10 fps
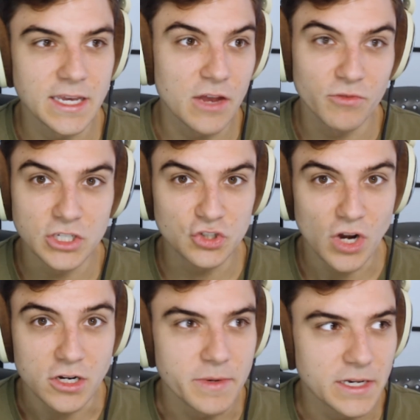I think can really
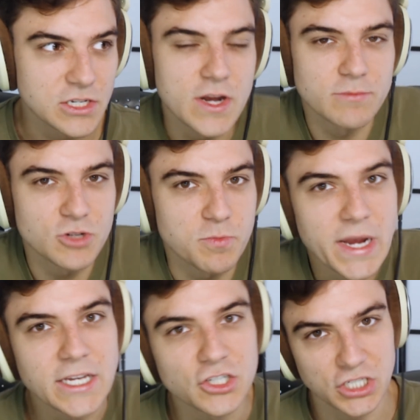struggle because you end up just
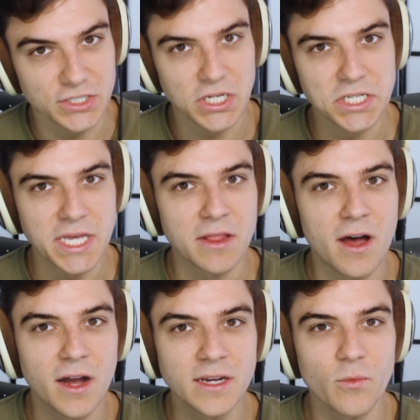breaking shields all day
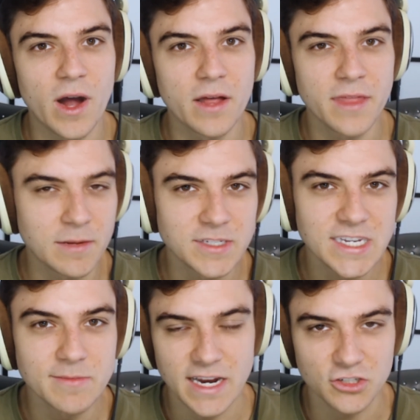long while the enemy
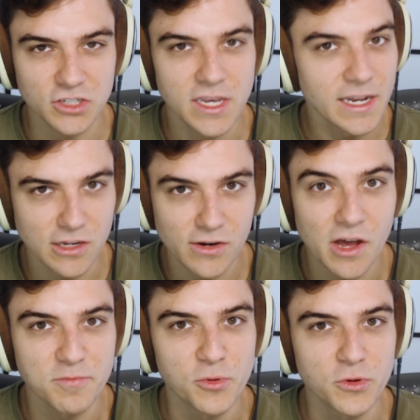team is actually hitting your
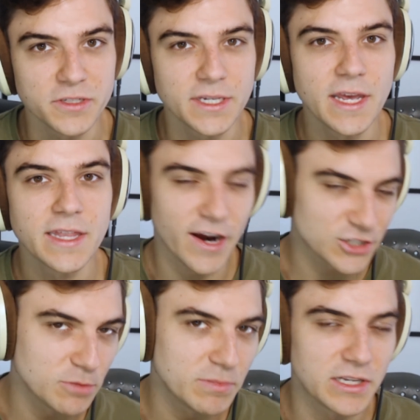health pools. They're
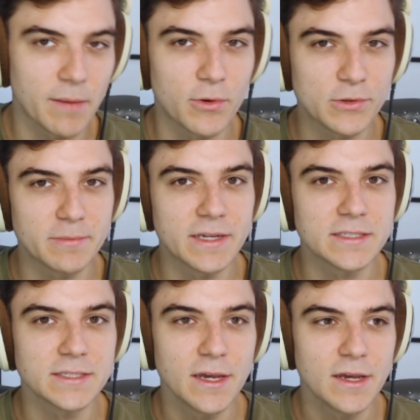actually building up
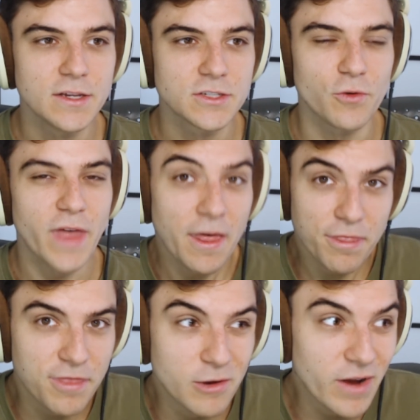ultimates. So
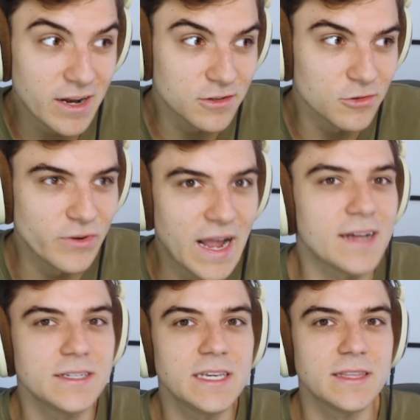that theoretical
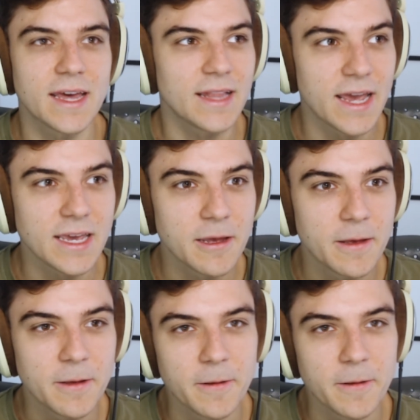reality that like